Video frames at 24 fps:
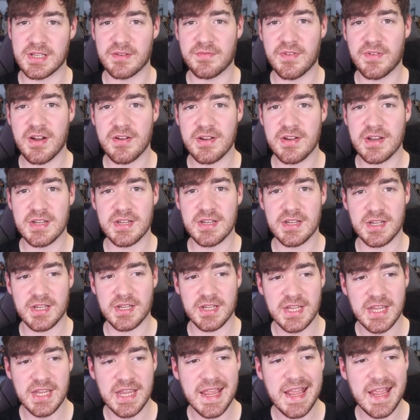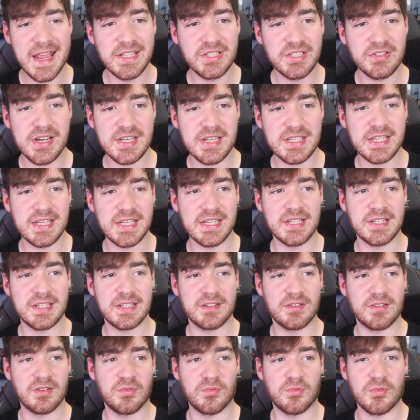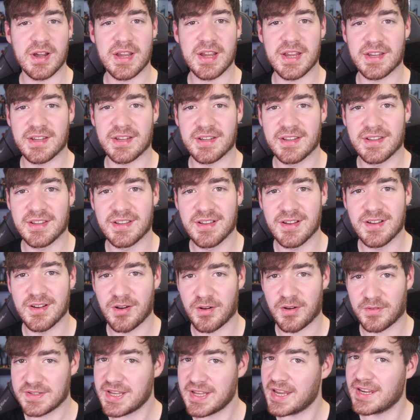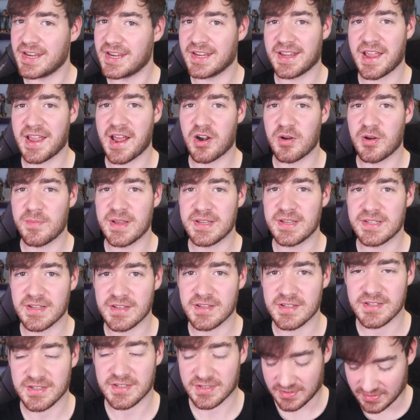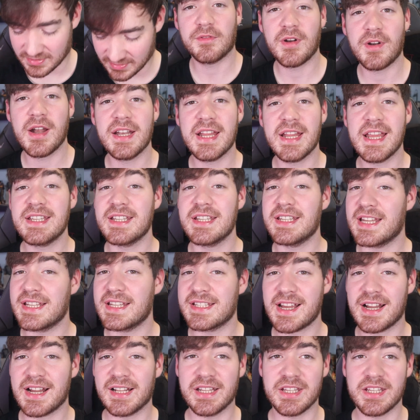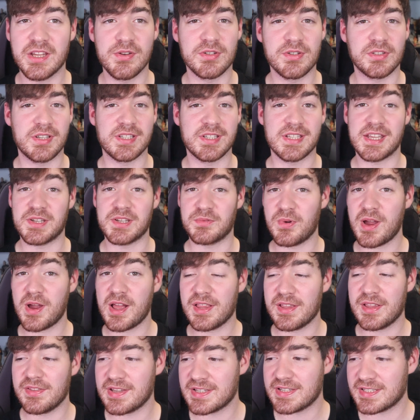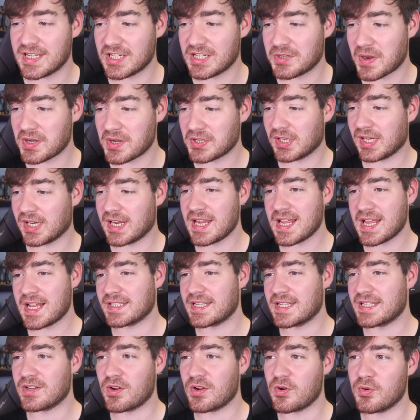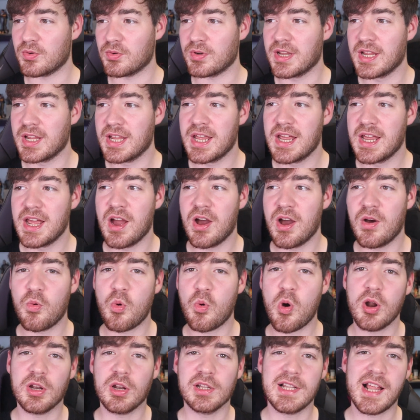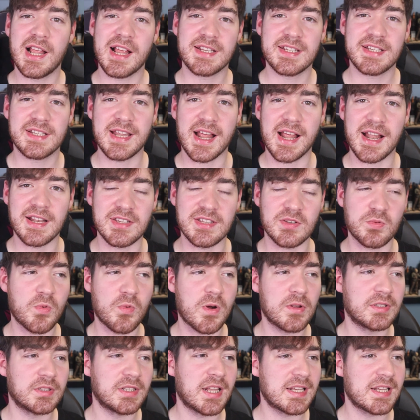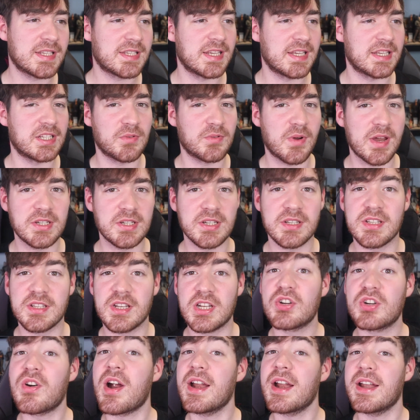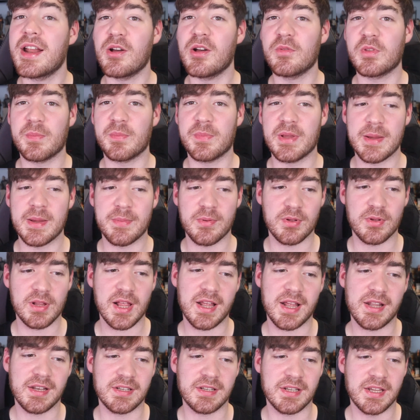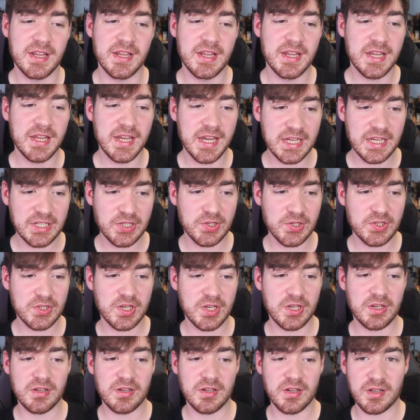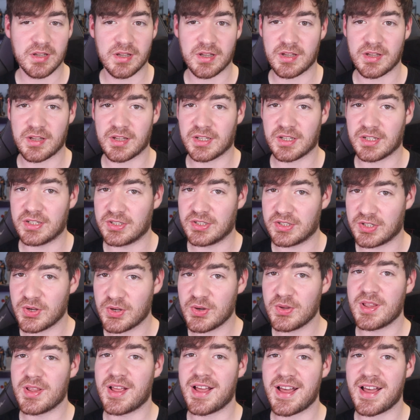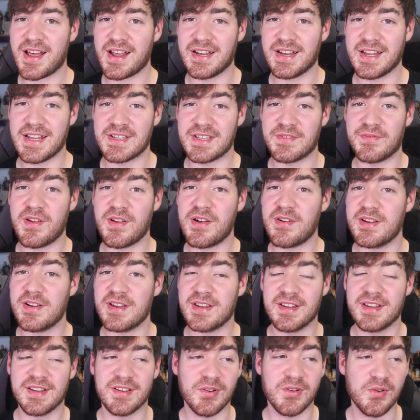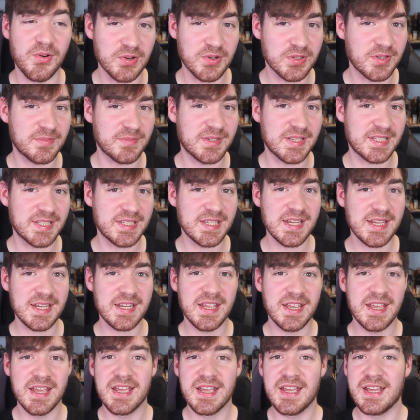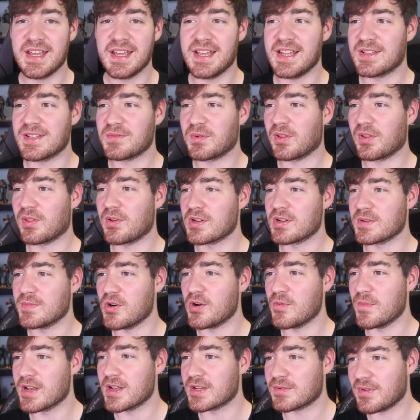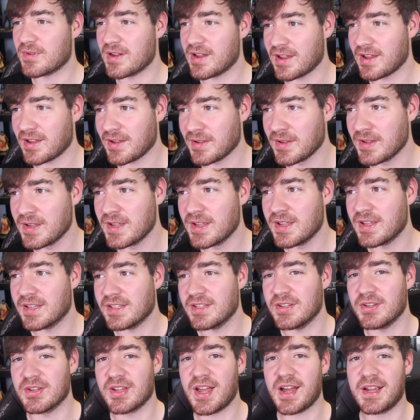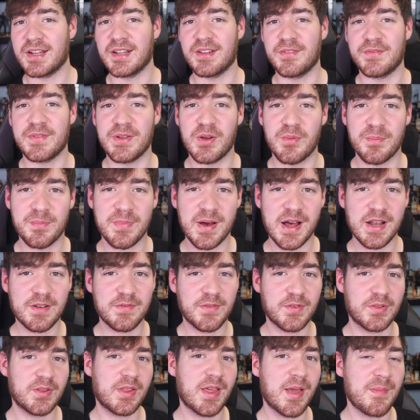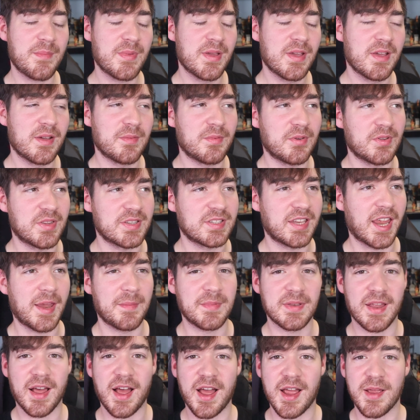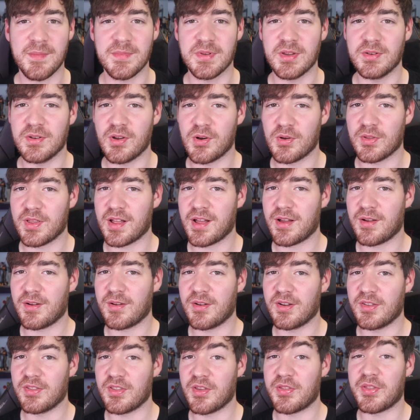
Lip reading: a very interesting way of taking care of business. Fred isn't entirely useless as well in this situation. He has his own one last dance, one last situation to try and help the people, and he does do that, and it is very awesome to see. It's one of those moments where you kind of feel bad for them, but at the same time you know that the